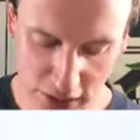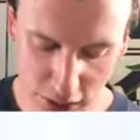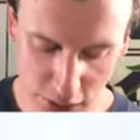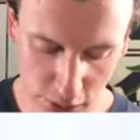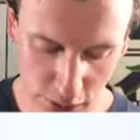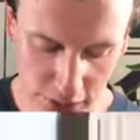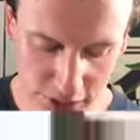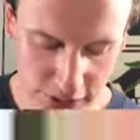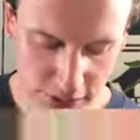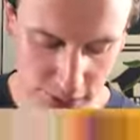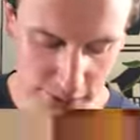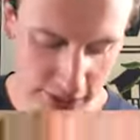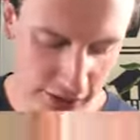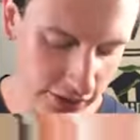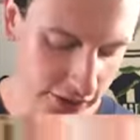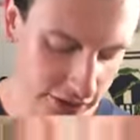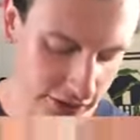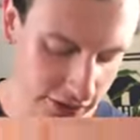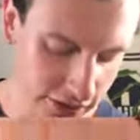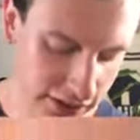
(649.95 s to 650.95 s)
Squaz that we
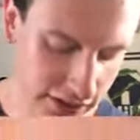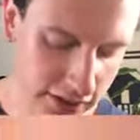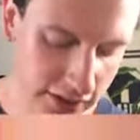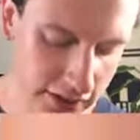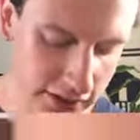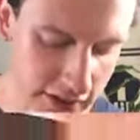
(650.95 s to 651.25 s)
got earlier,